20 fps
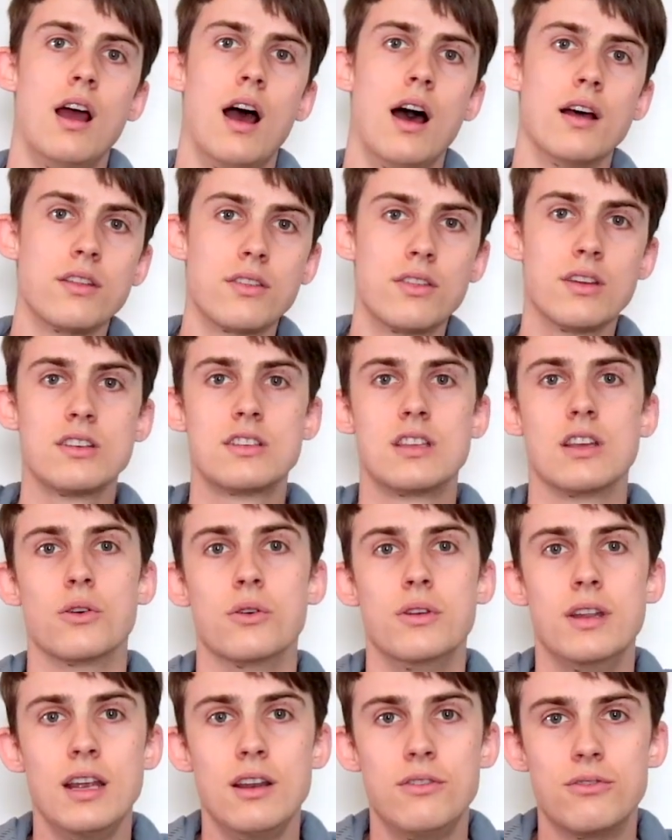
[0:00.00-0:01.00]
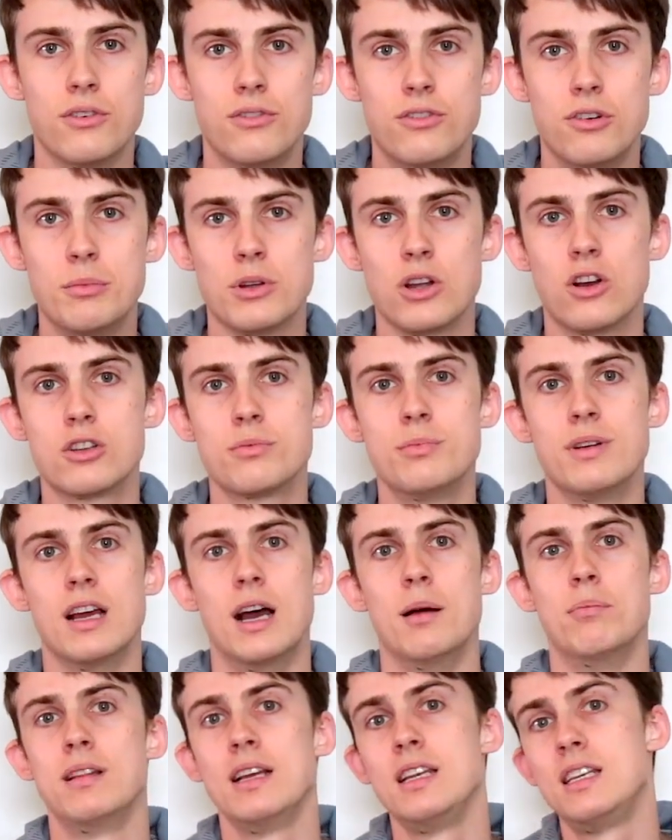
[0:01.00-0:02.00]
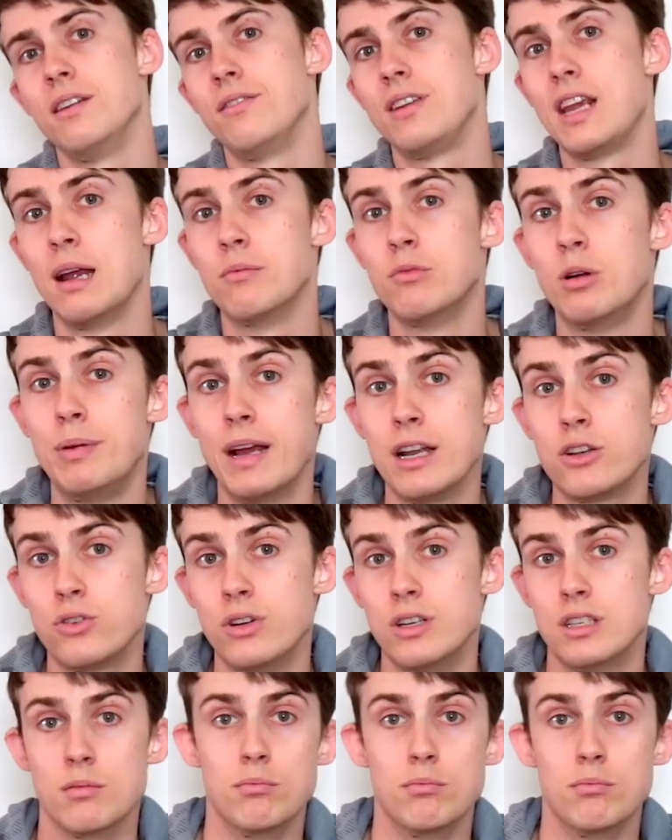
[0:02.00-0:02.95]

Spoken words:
Other things that you'll need for filming Ultimate are plenty of camera batteries